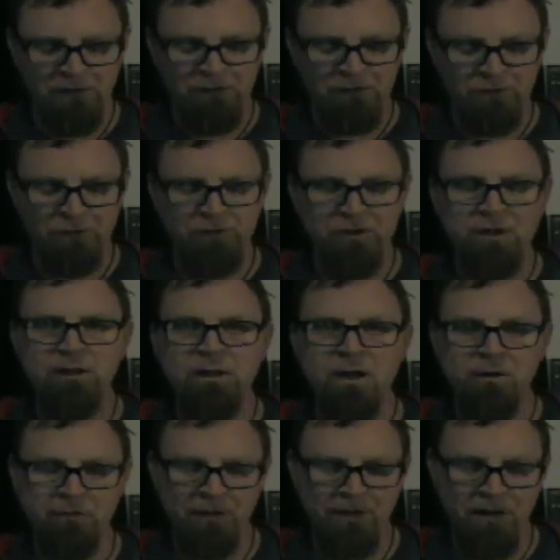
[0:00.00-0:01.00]
So check
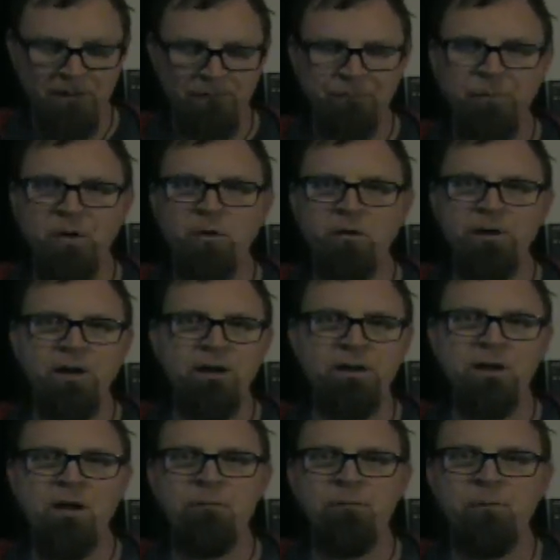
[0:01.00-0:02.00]
that one out. Oh yeah,
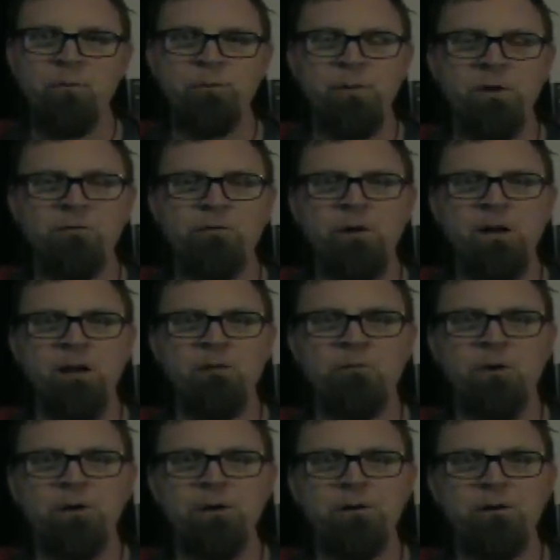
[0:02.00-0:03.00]
and I've been reading
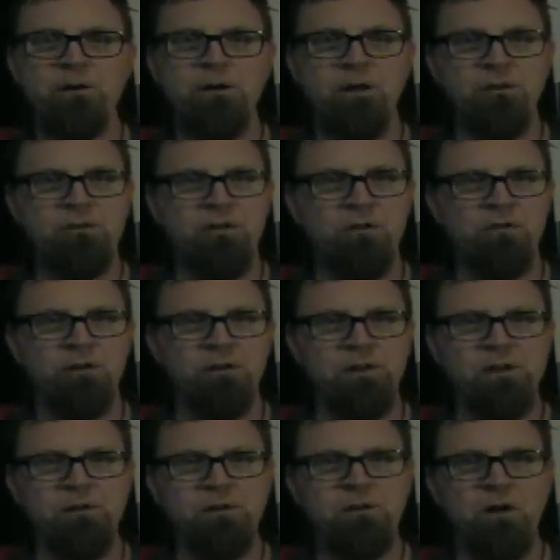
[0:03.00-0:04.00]
one uh,
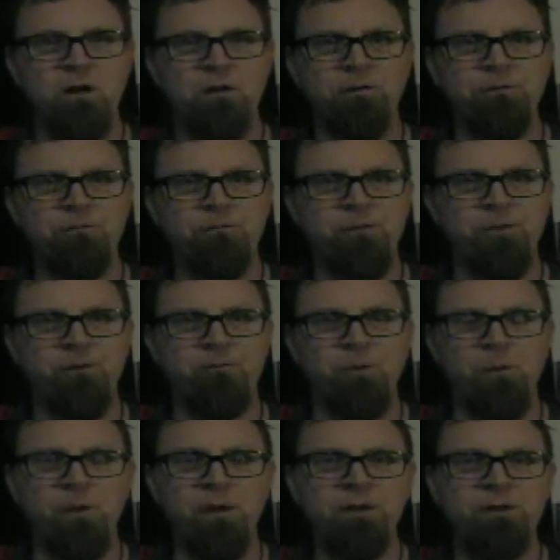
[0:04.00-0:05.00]
digitally called The
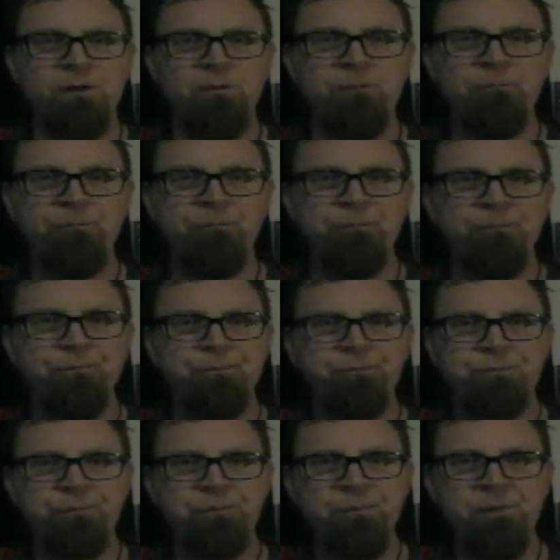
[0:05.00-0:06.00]
Familiar.
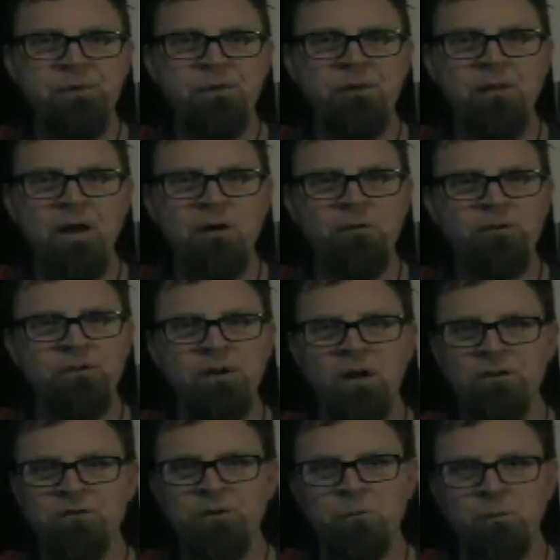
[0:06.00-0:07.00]
That one's an
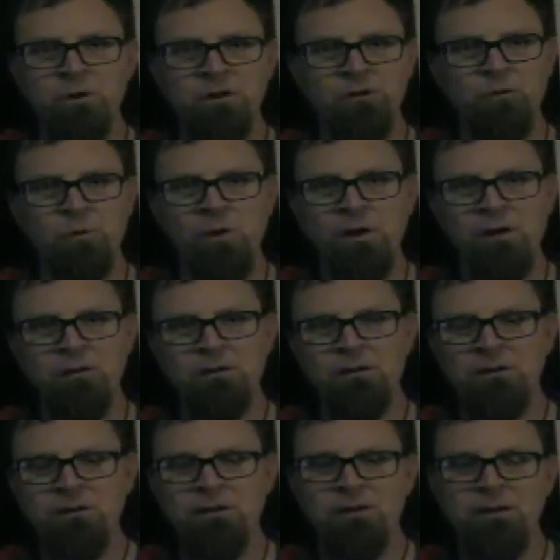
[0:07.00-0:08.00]
awesome one as well,
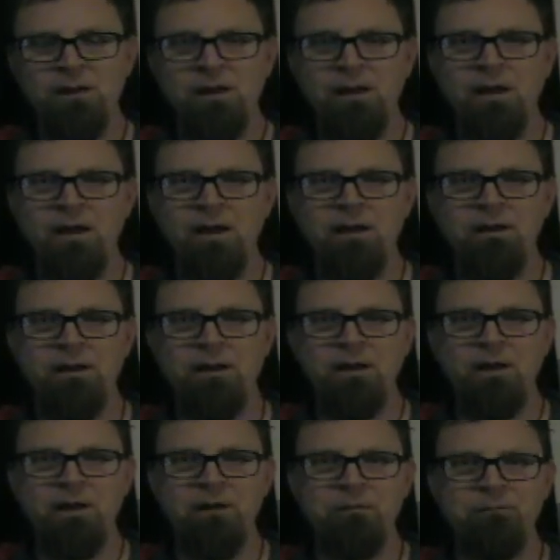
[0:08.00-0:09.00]
and
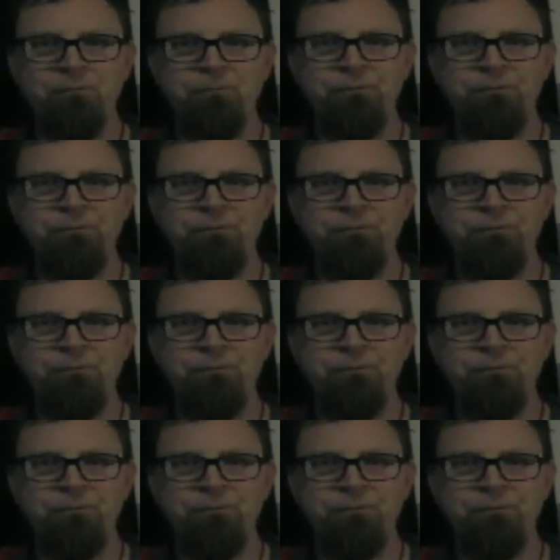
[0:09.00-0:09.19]
uh,